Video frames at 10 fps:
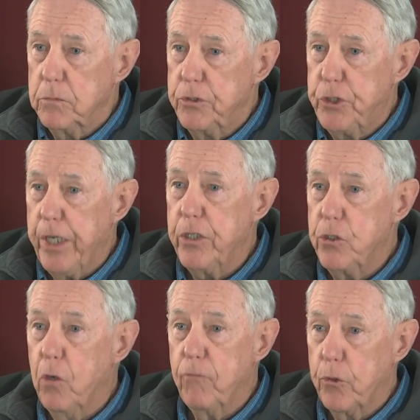
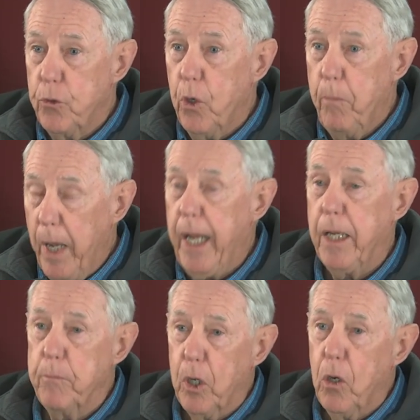changed over to a
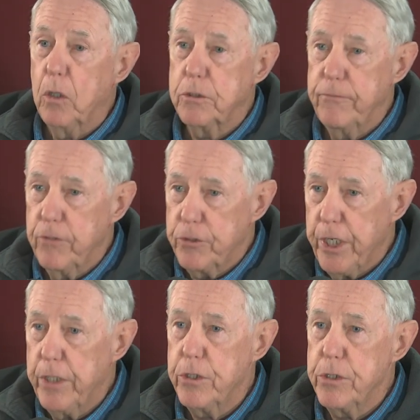bank because of the
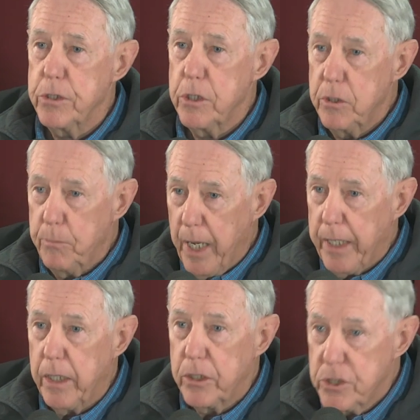changes in the
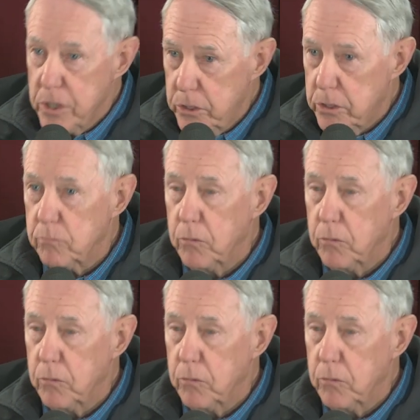banking system.